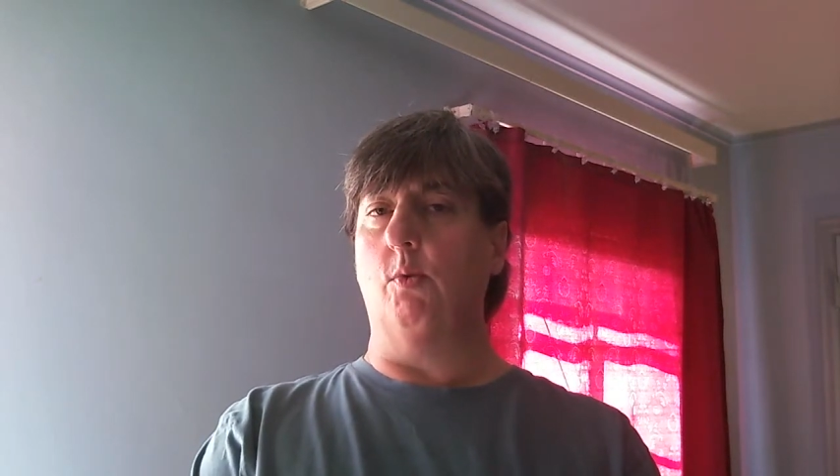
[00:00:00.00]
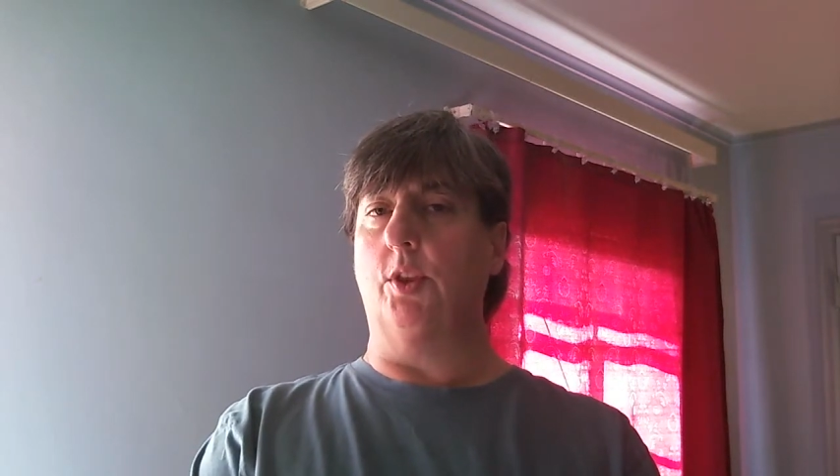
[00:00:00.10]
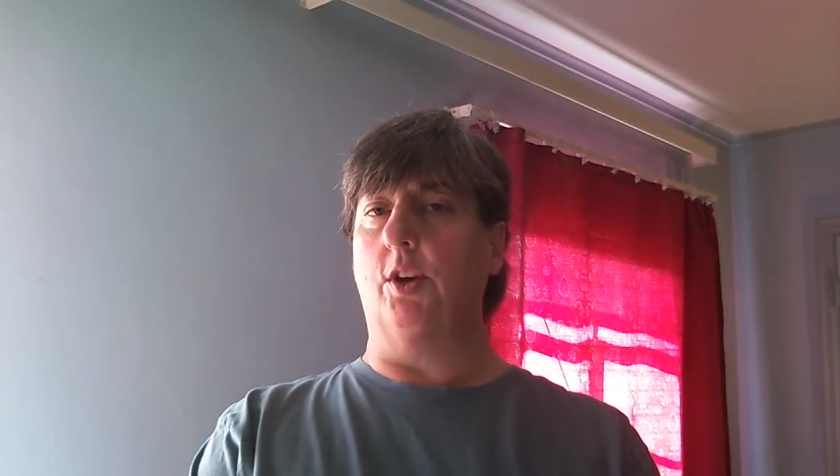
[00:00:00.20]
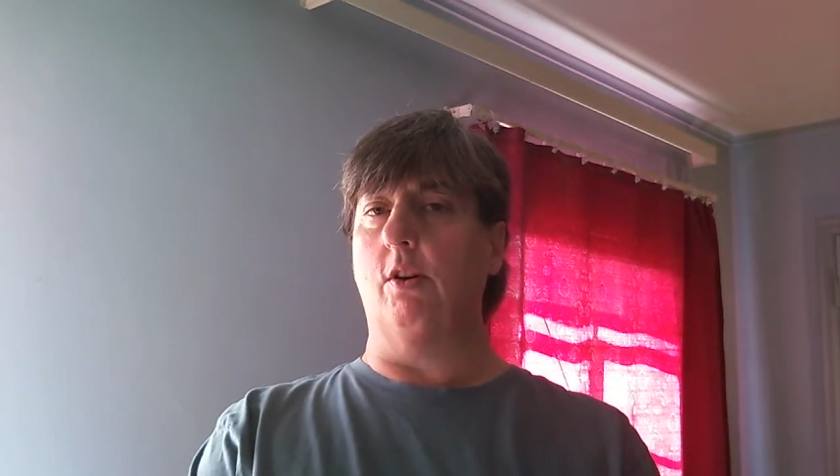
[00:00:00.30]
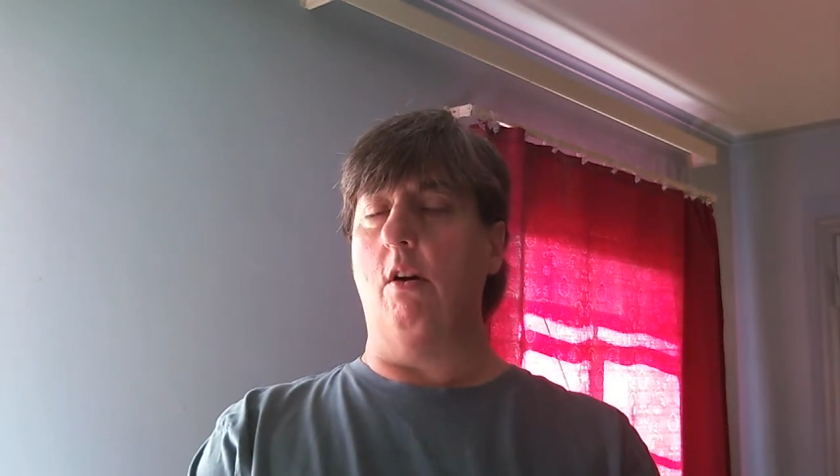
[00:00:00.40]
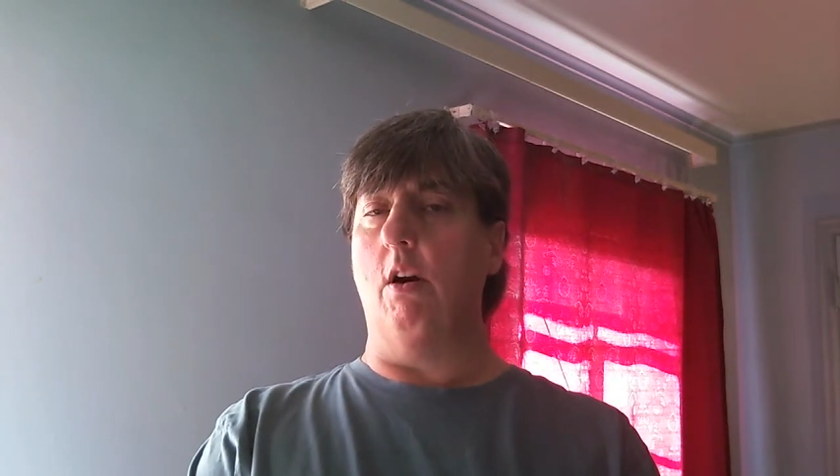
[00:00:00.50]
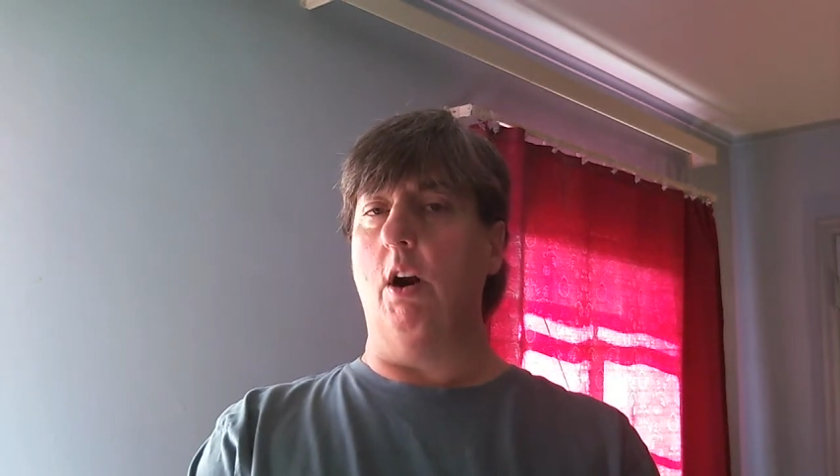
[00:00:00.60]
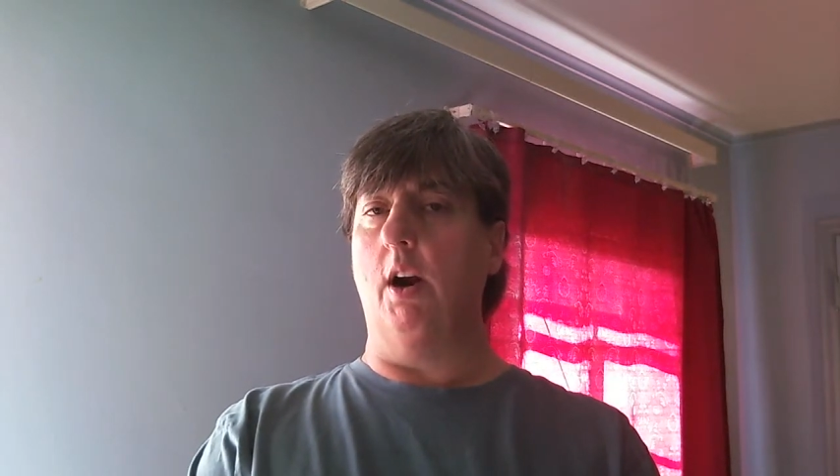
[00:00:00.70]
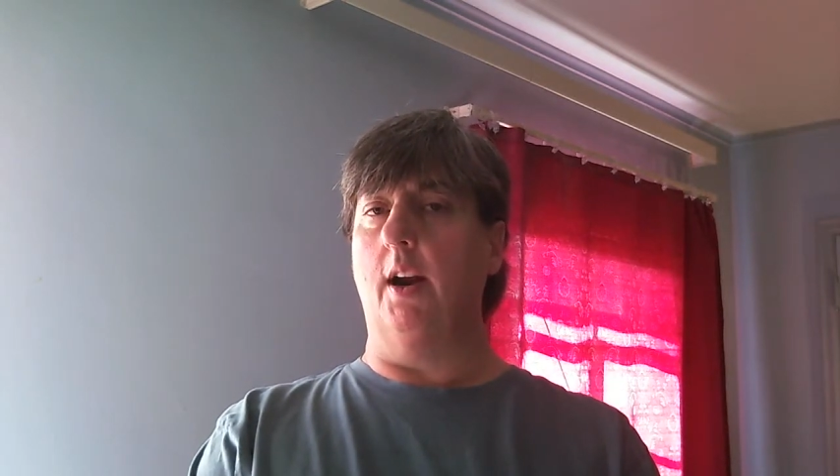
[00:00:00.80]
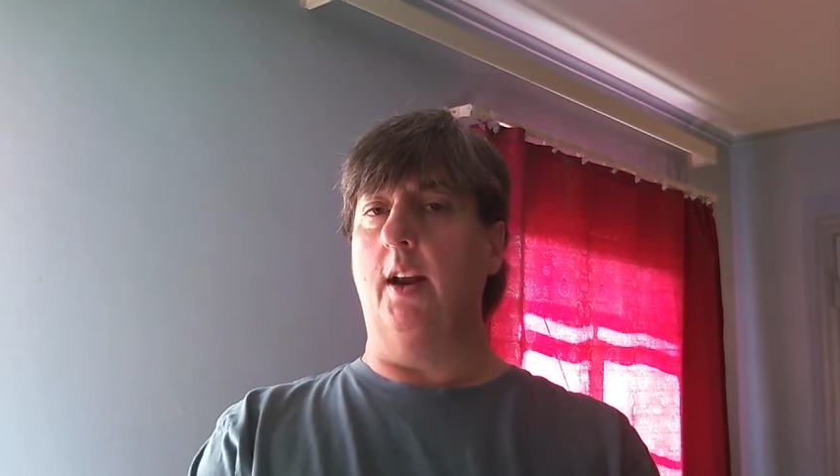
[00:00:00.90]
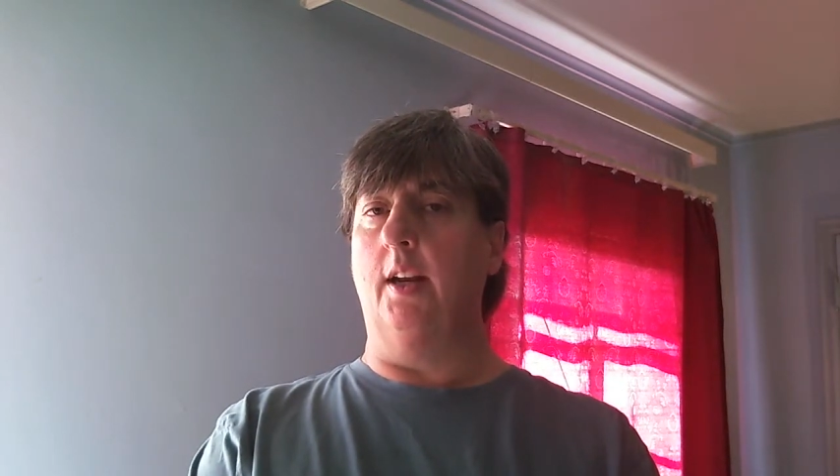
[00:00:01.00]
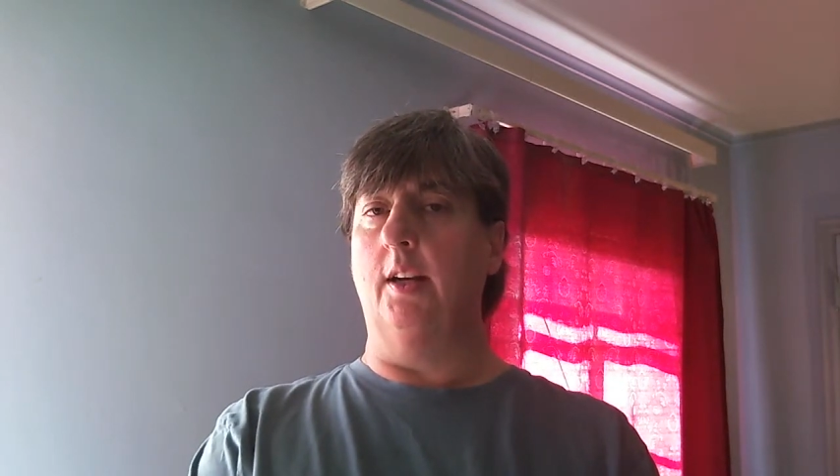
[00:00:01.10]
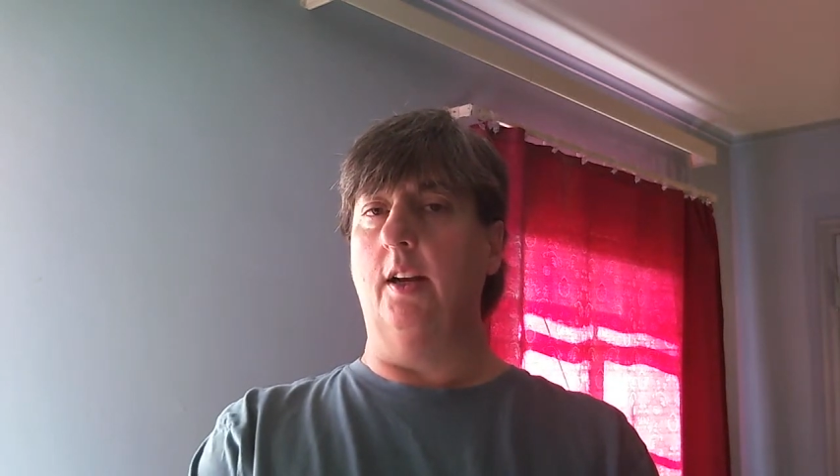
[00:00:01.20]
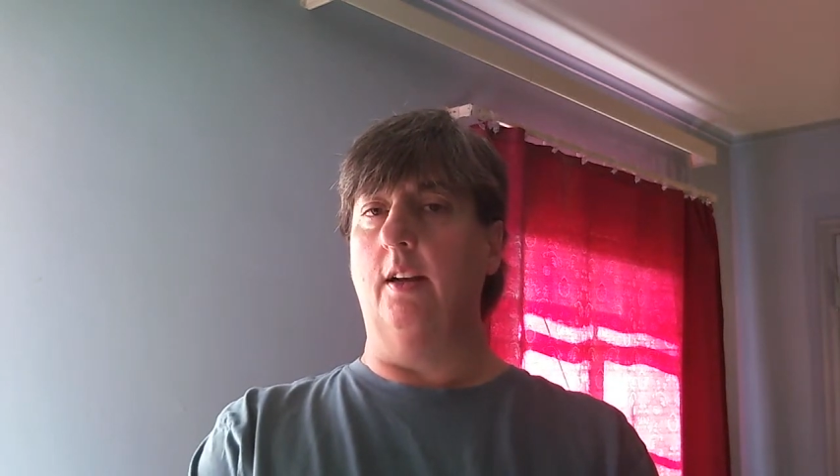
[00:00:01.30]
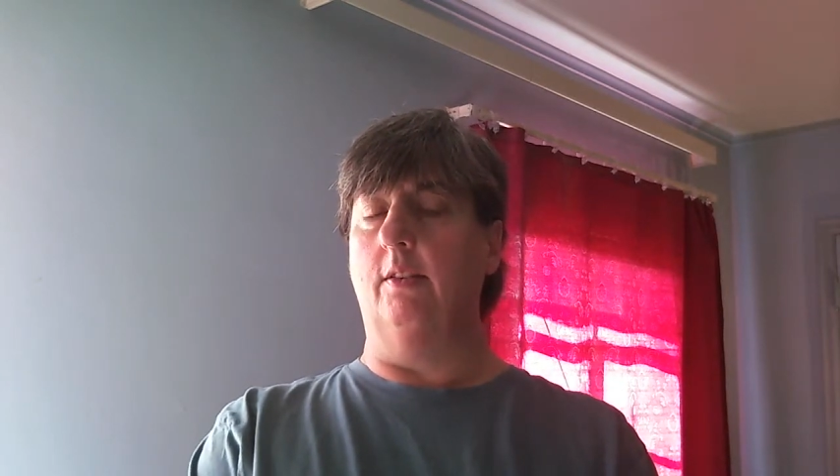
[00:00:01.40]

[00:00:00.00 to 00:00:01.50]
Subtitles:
with the car, and